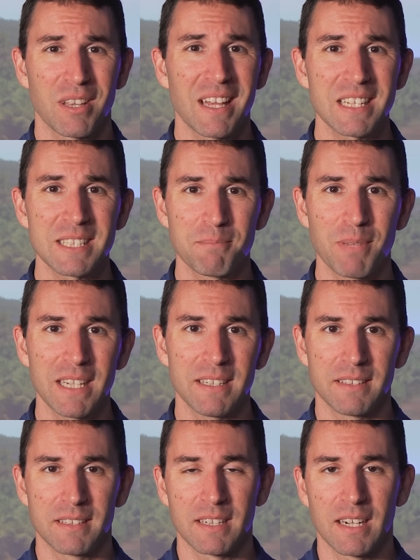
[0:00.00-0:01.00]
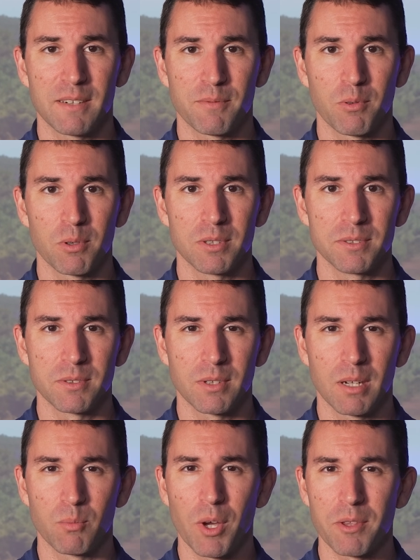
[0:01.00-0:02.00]
a lot of debate in the golf world
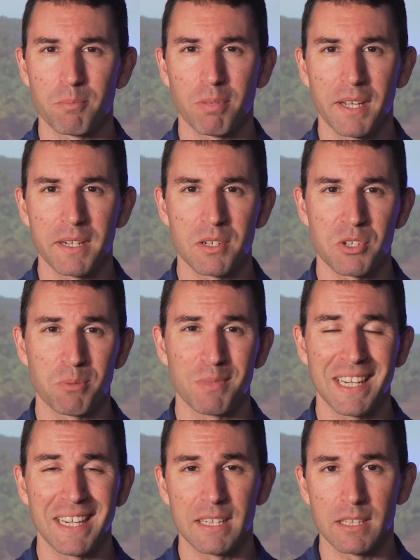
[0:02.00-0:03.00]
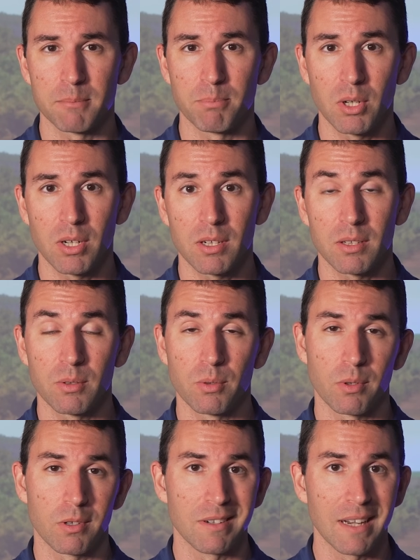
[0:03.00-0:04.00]
on whether players should be hitting a ball
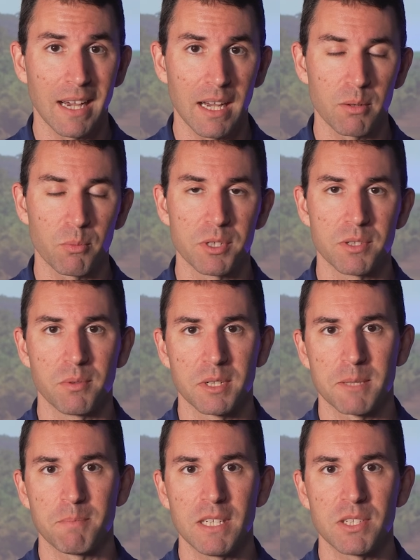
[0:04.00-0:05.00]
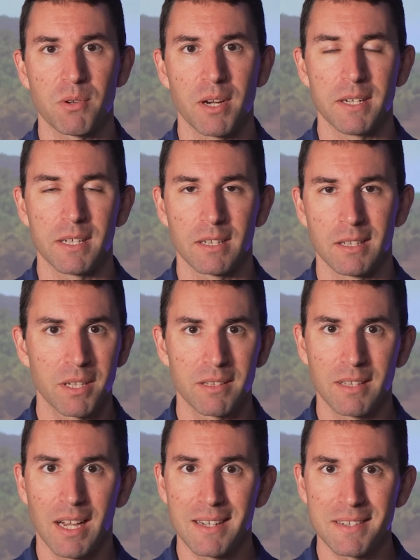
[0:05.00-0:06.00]
or not when doing speed training,
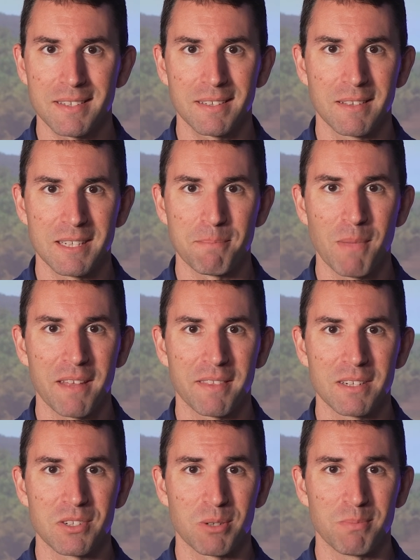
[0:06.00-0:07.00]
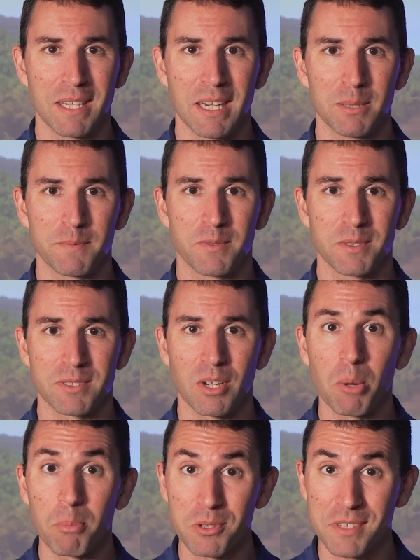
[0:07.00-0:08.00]
but honestly, this method should be helpful to
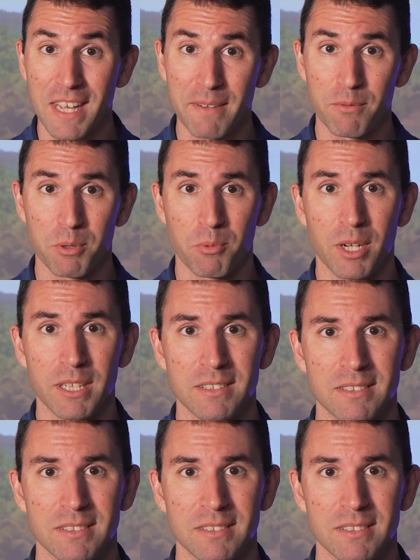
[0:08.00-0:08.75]
almost everyone.